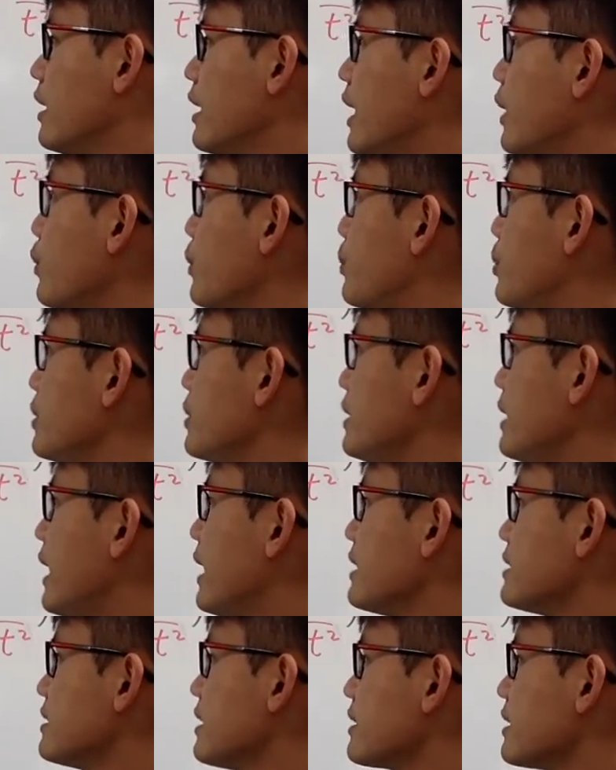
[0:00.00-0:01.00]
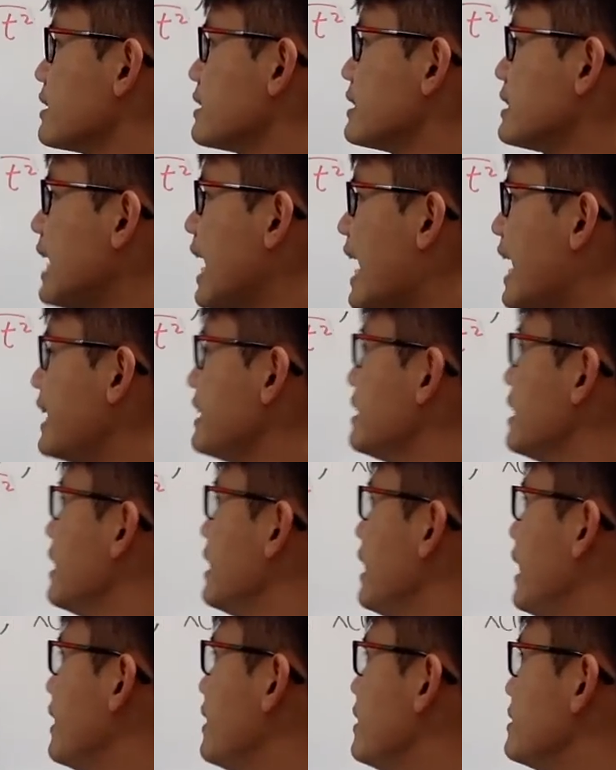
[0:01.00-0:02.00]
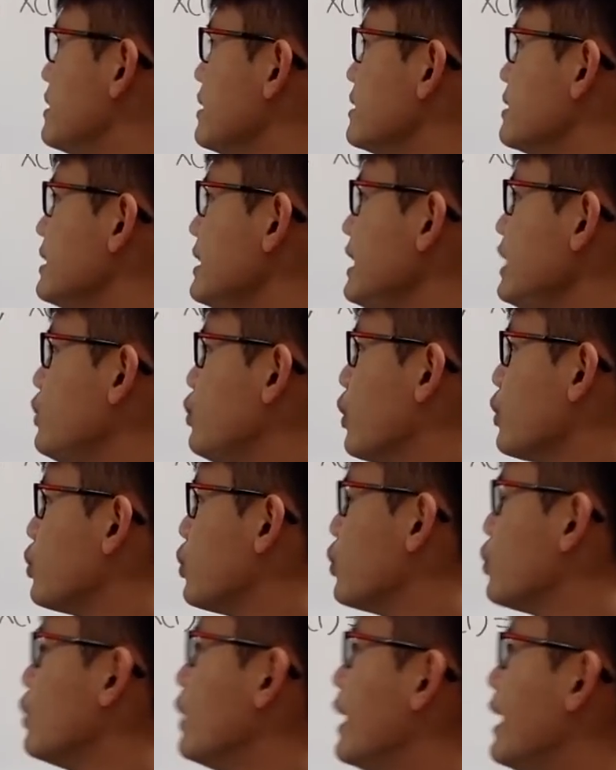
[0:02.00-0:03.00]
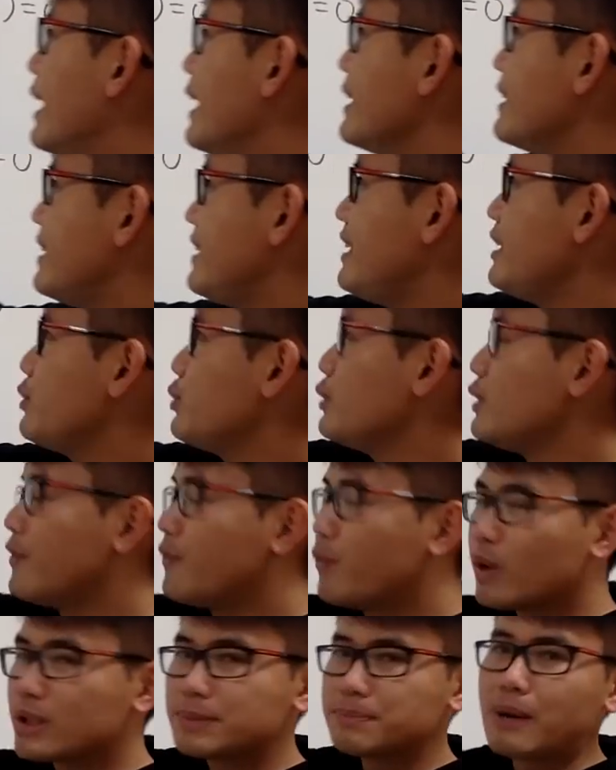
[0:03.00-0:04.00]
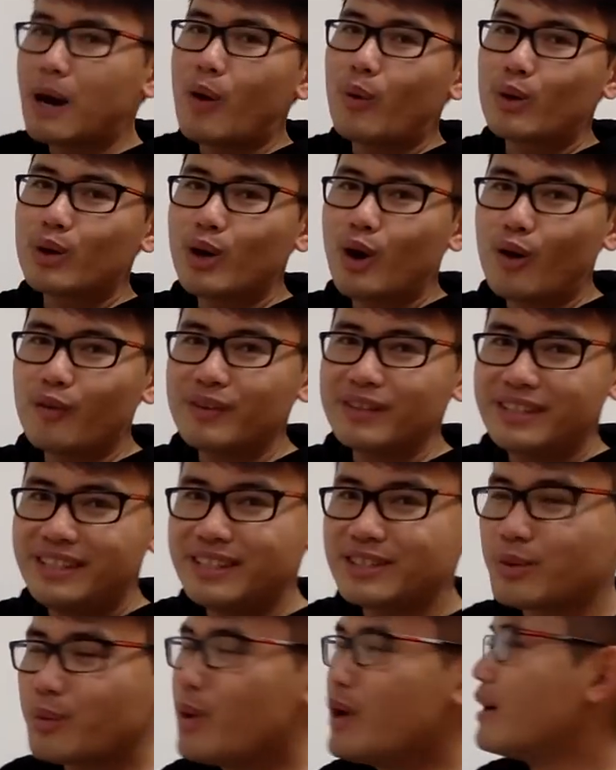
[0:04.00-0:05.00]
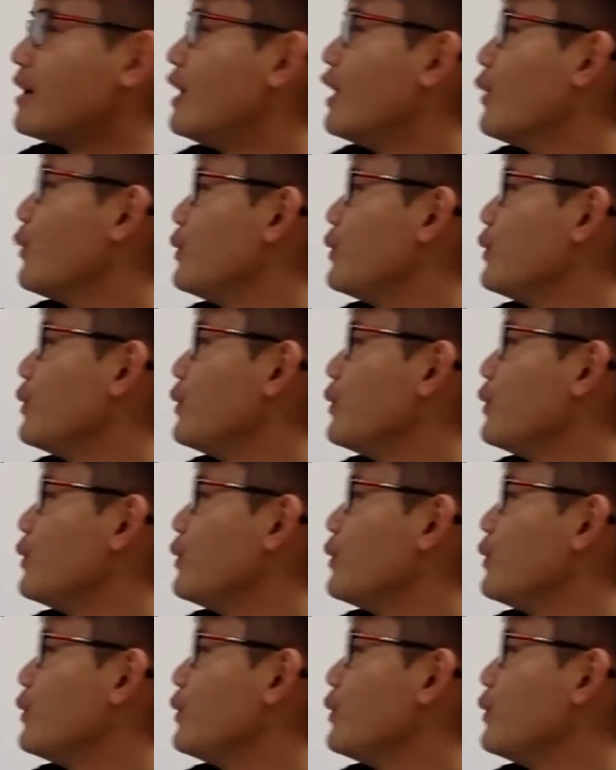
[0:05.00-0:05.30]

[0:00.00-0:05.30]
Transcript: And we put the x on the side, and this is equal to t to the fourth power over t squared.